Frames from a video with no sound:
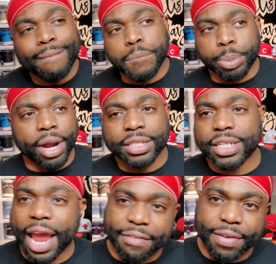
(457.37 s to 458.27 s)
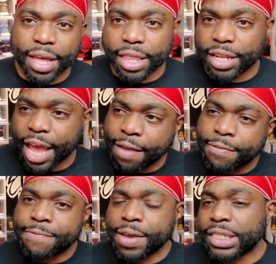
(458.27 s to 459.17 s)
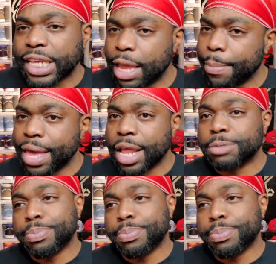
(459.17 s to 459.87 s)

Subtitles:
brush every other day for 15 minutes,